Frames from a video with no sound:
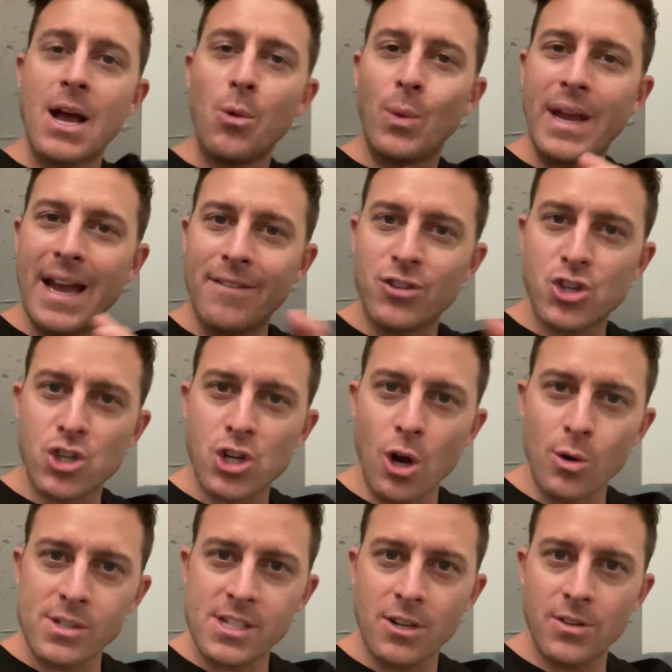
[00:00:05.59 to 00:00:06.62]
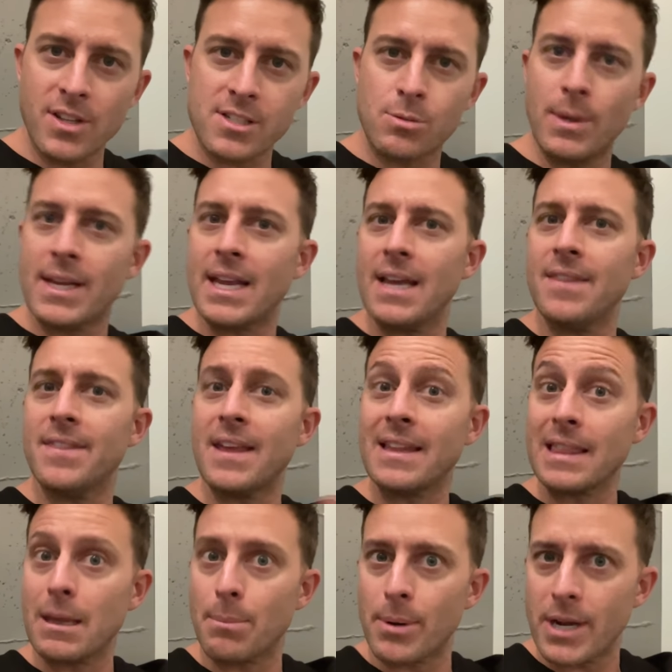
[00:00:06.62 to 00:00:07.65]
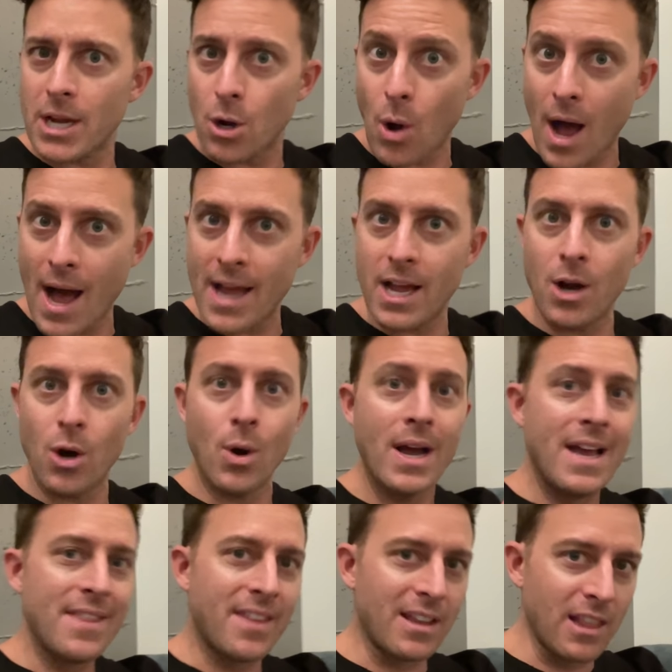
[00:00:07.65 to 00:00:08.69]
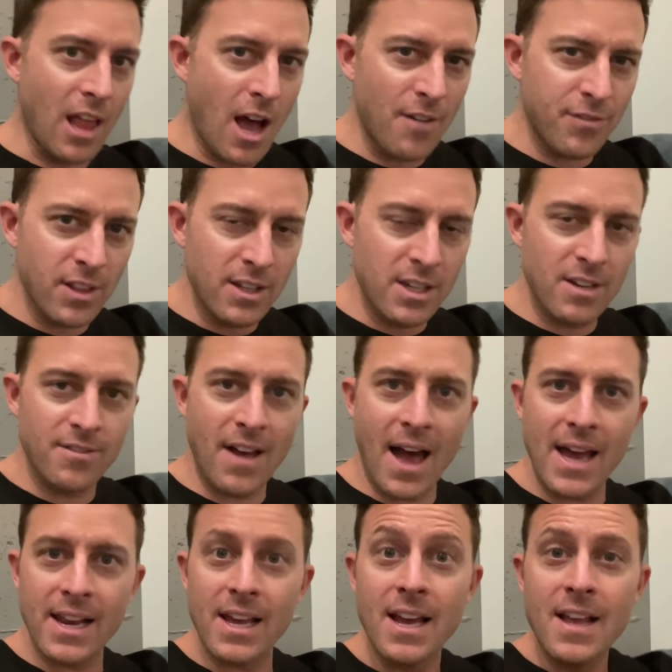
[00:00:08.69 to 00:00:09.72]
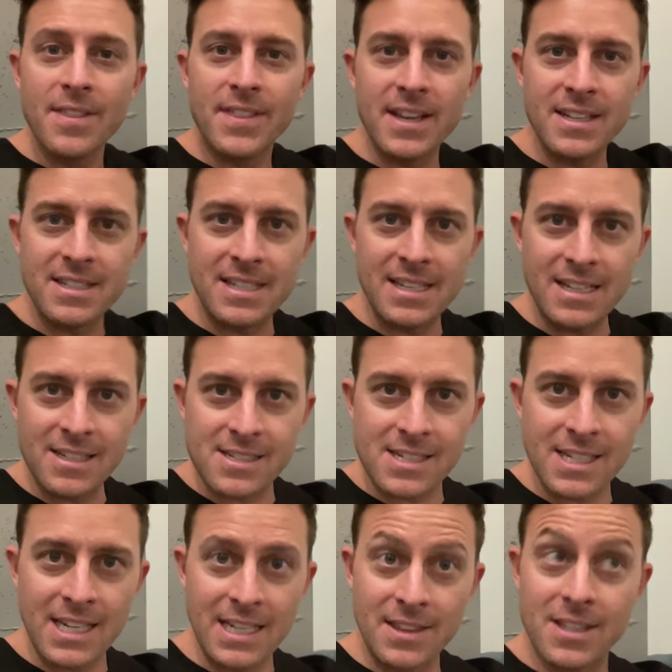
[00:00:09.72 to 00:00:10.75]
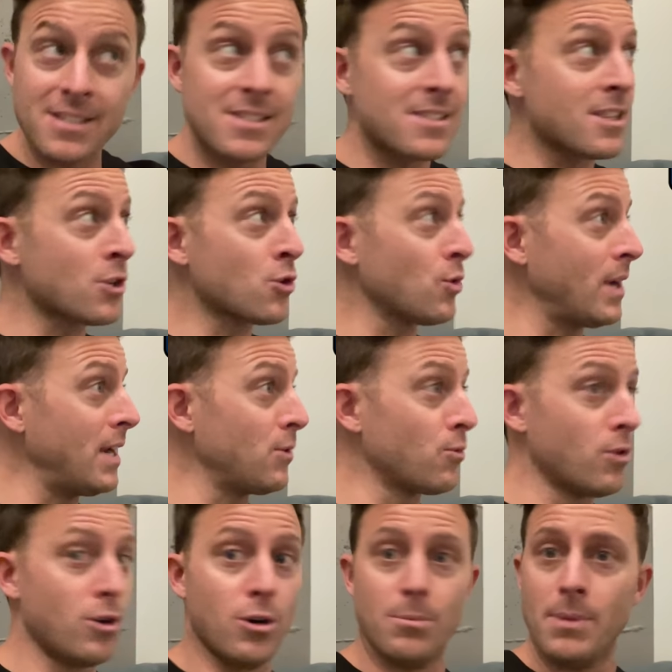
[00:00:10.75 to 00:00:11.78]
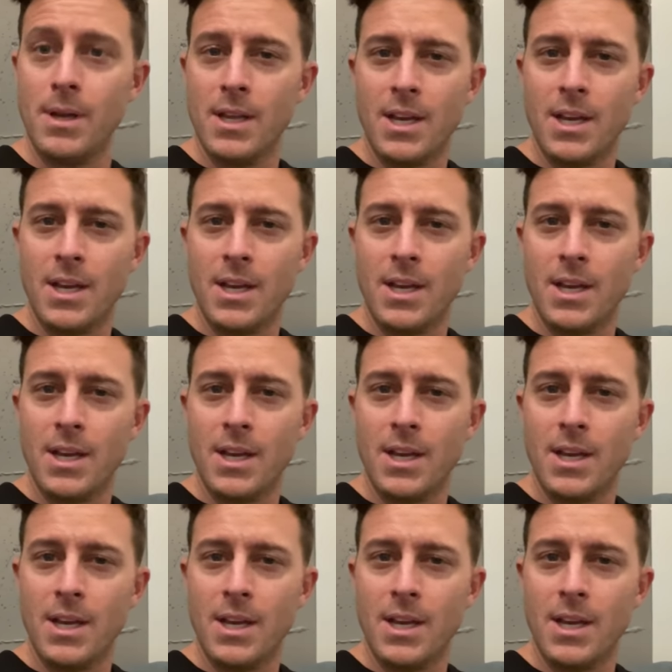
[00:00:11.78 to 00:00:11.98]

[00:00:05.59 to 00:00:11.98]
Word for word: We have shows here this weekend in Liberty, Ohio, then Laughlin, Nevada, then DC. This is the green room,